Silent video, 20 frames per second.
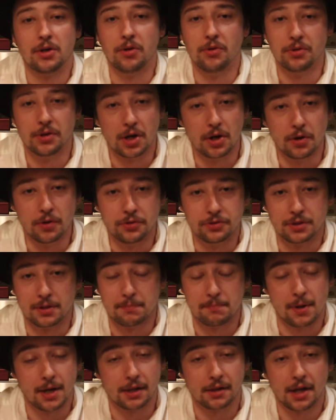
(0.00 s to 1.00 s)
Who knows,
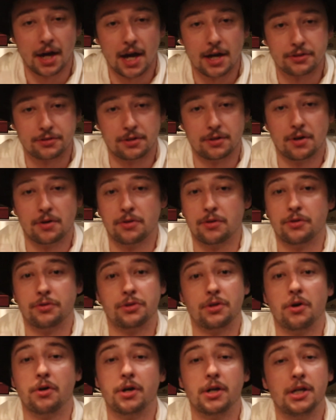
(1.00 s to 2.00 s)
it may last another
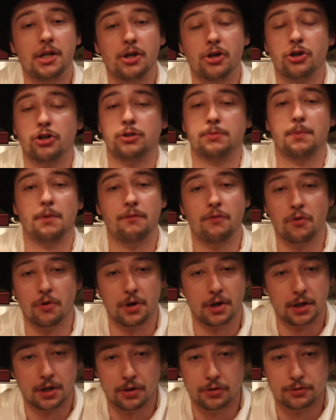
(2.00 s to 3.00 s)
30 years
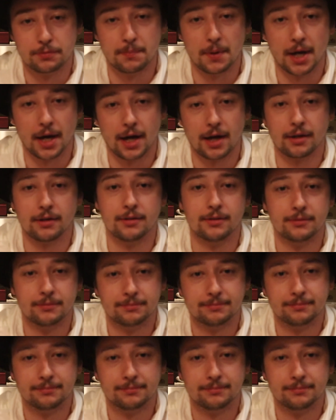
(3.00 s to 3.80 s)
before it goes bad.